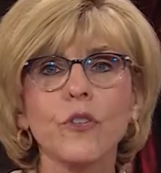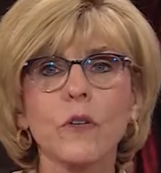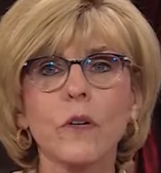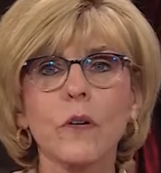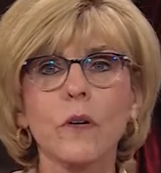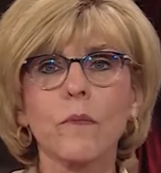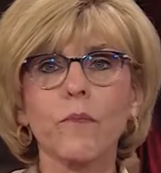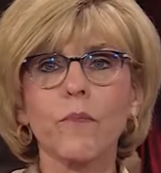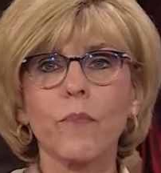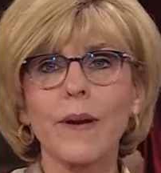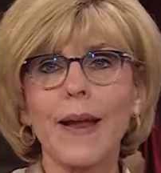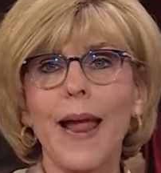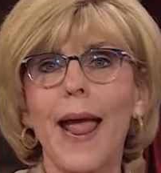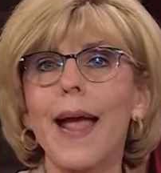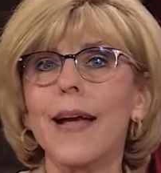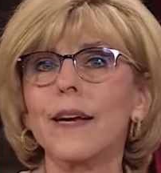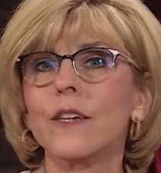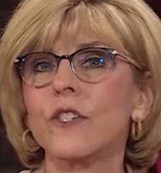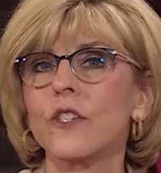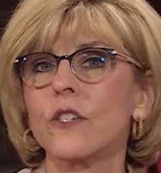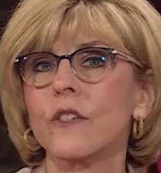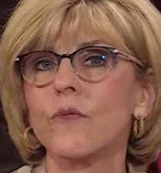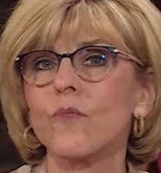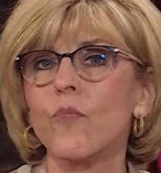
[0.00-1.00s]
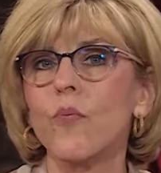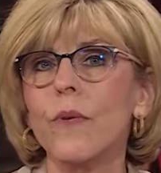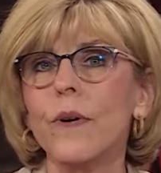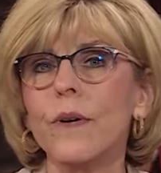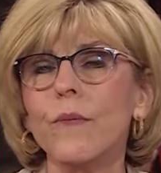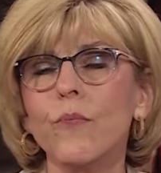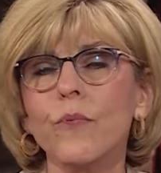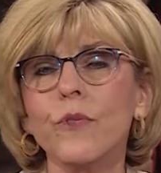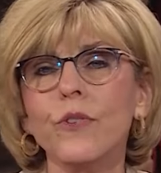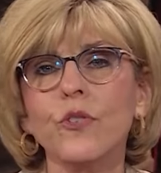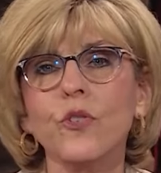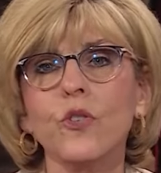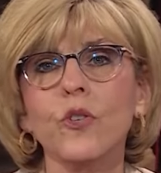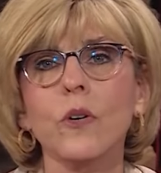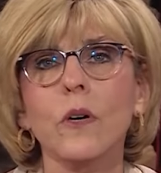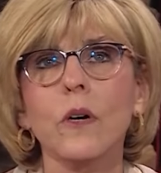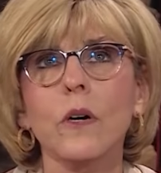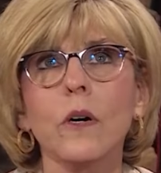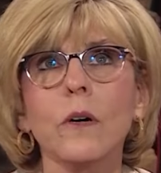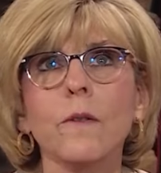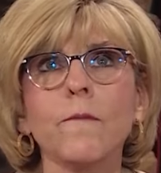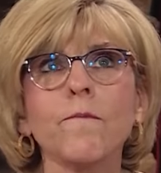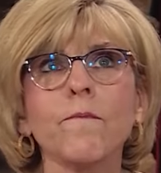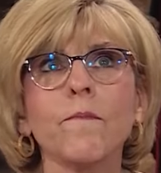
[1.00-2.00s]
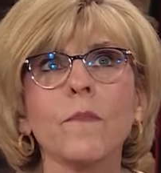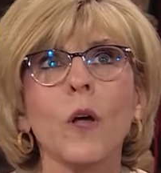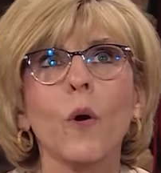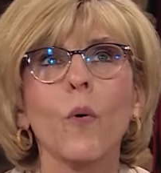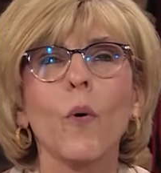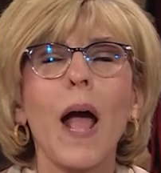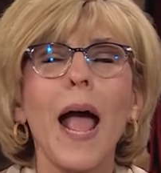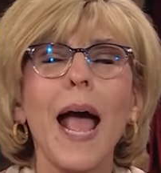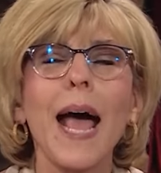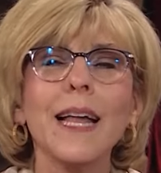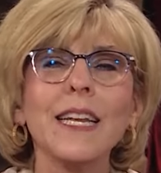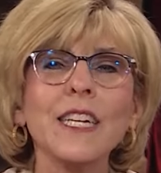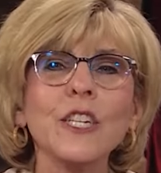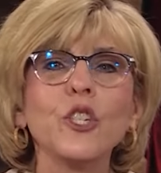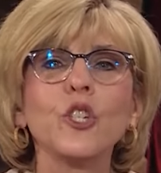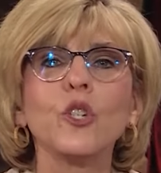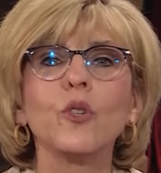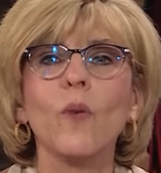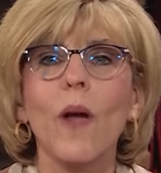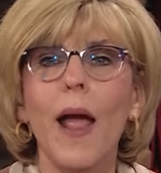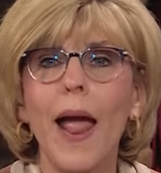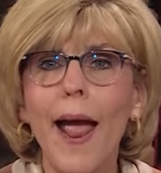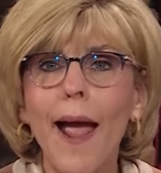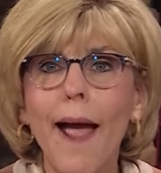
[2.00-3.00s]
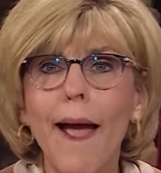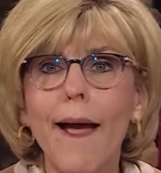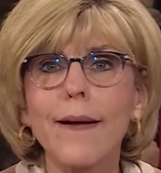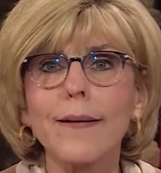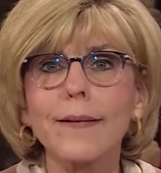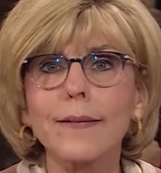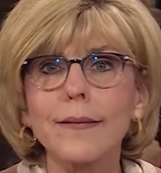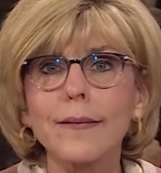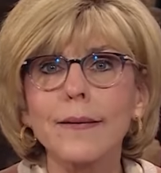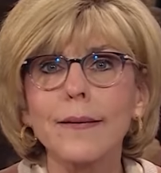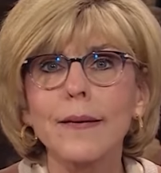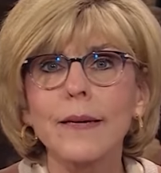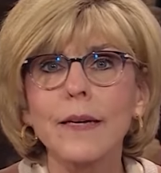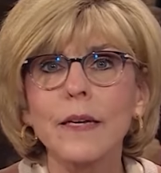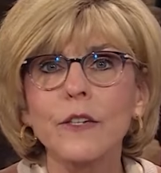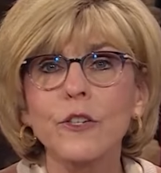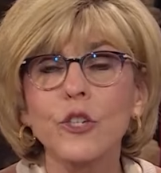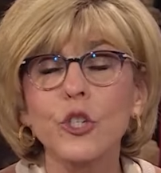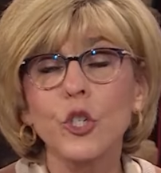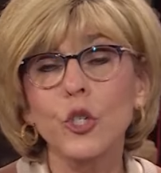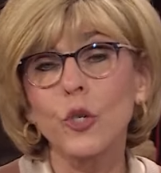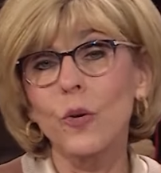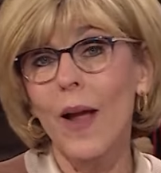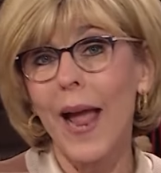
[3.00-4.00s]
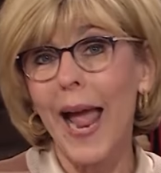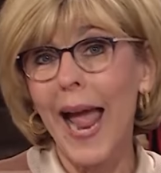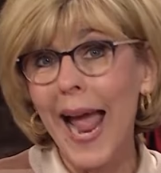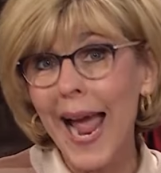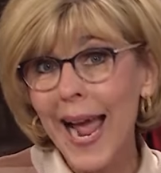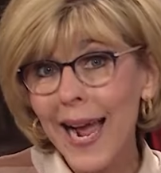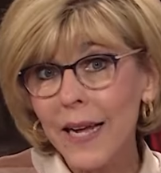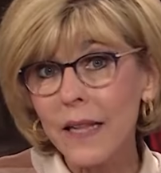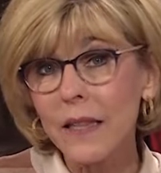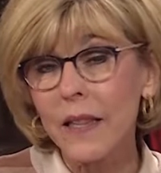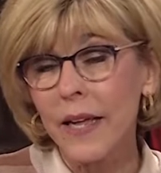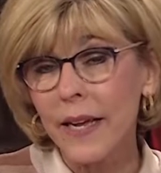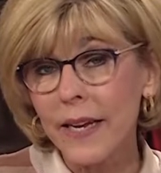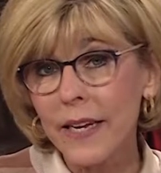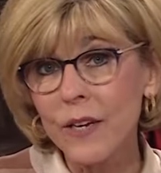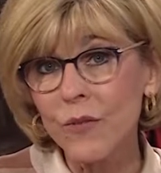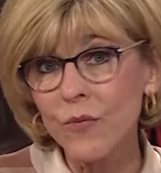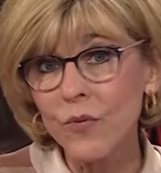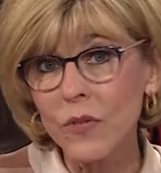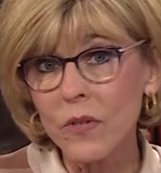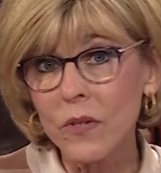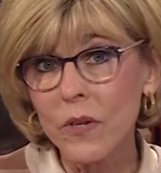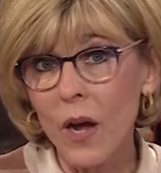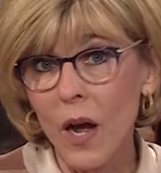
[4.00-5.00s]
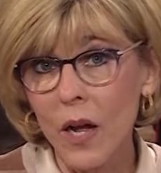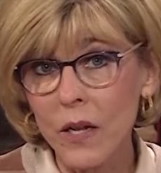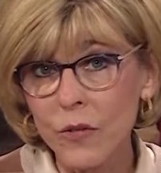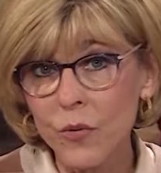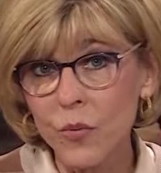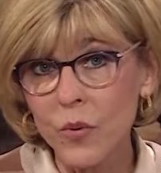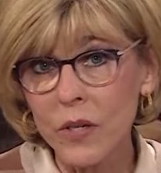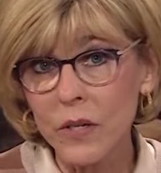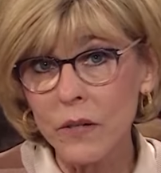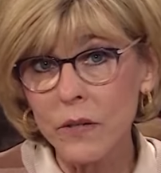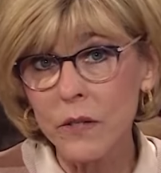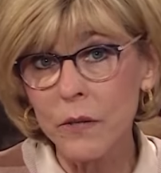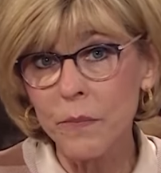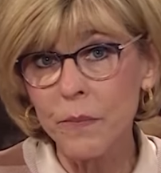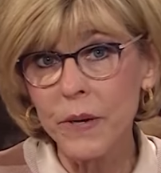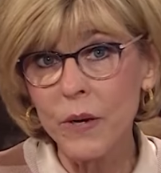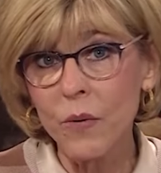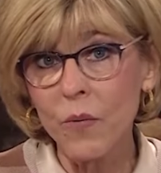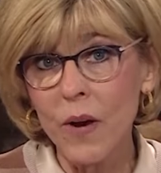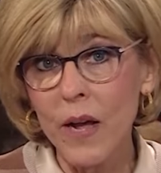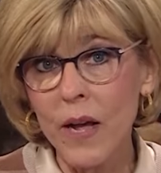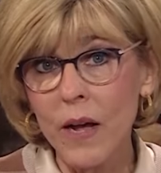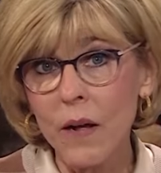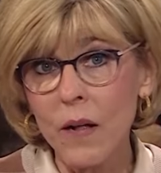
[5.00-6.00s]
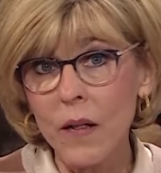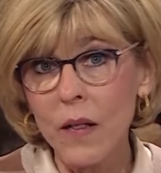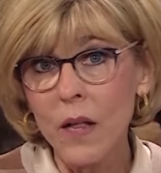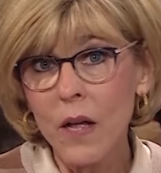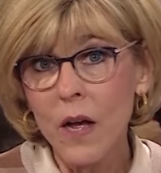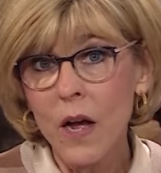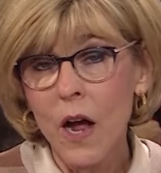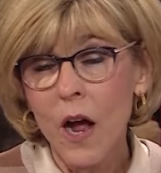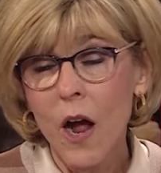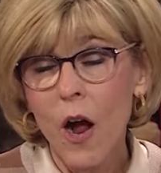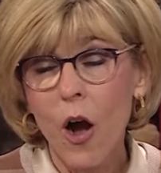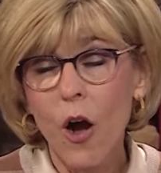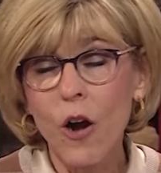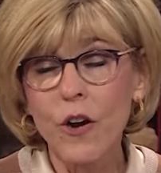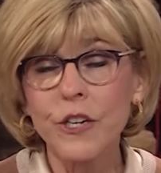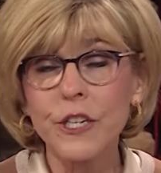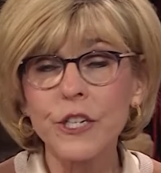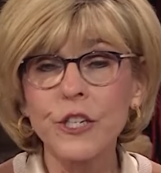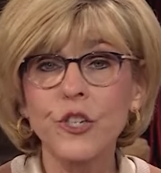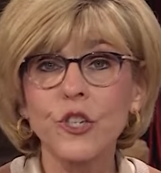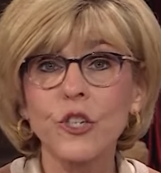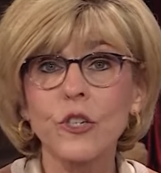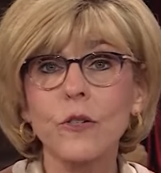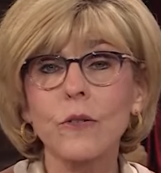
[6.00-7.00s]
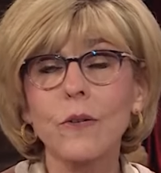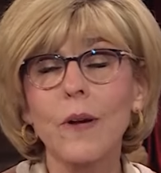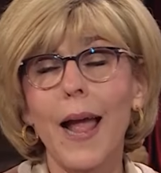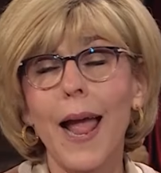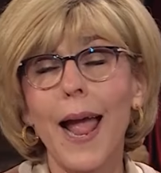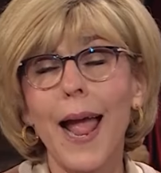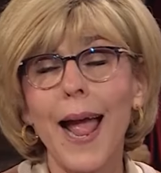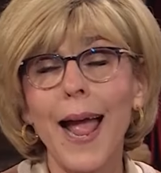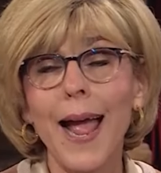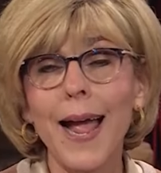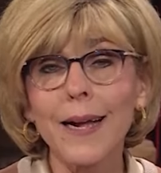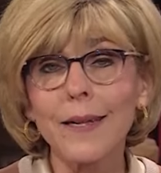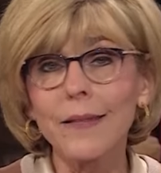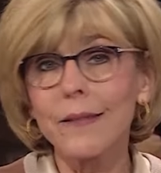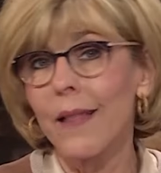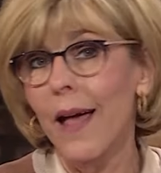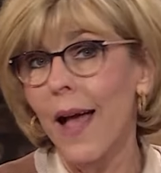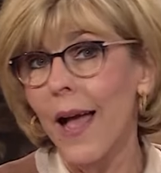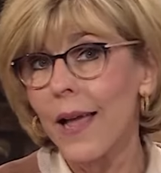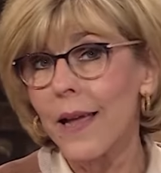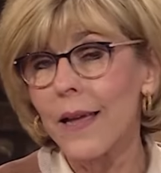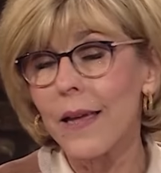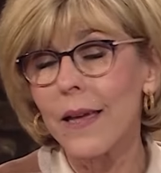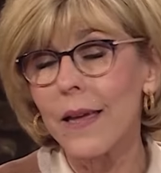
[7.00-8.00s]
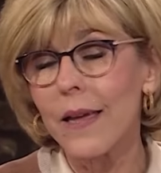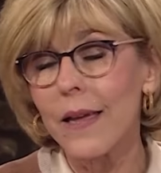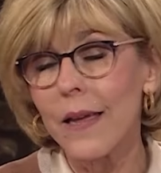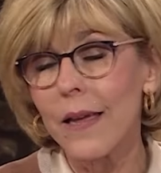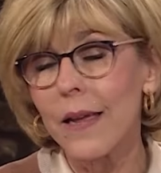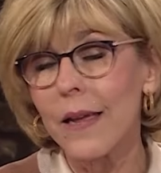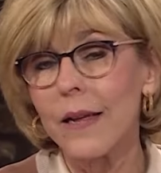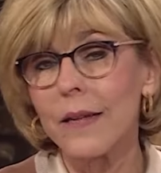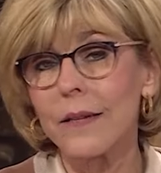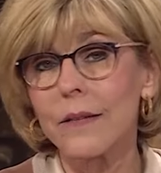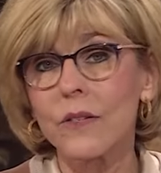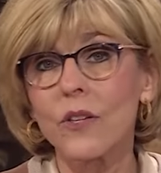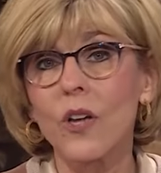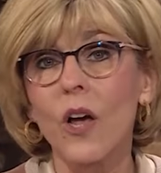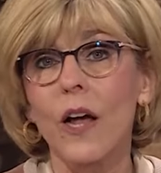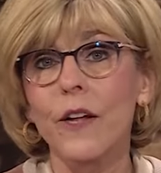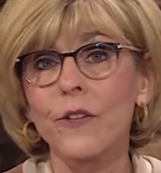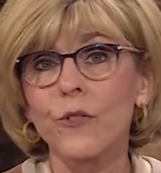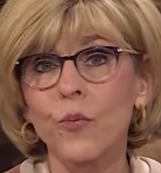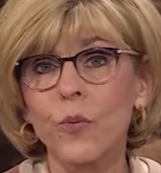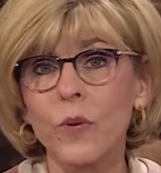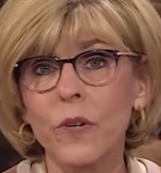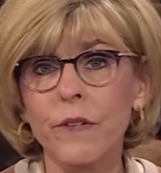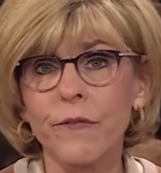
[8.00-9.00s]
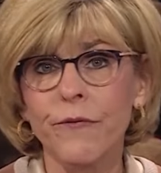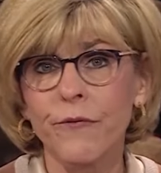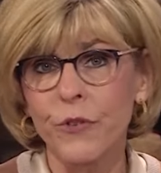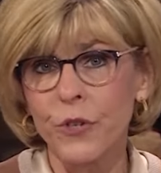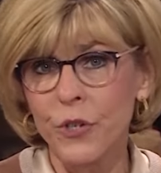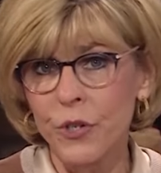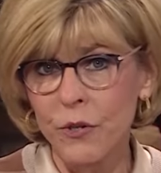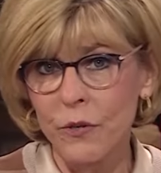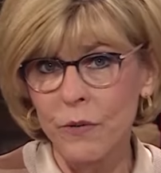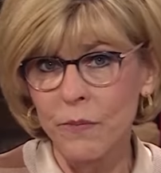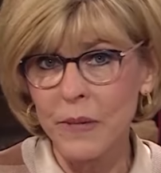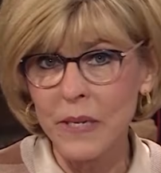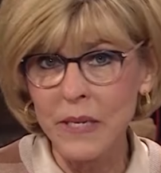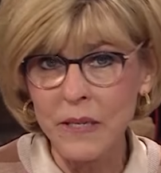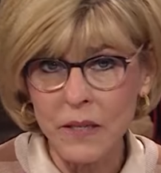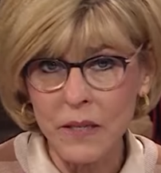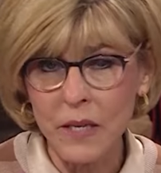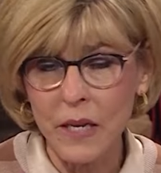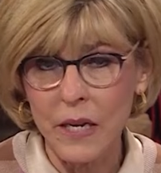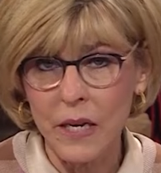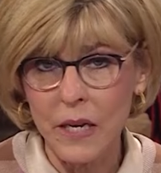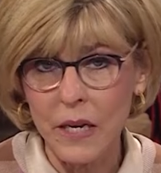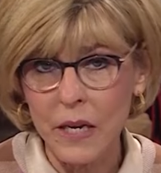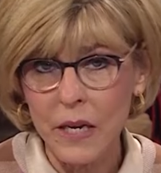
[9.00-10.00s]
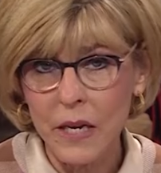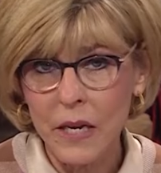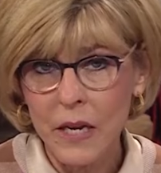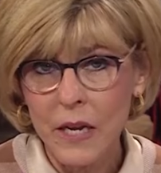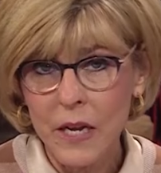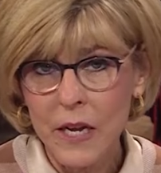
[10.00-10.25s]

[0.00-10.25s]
your reaction? What was your, how did you act? Did you act like it was God's will to be well? Or did you act like it's God's will for you to be sick?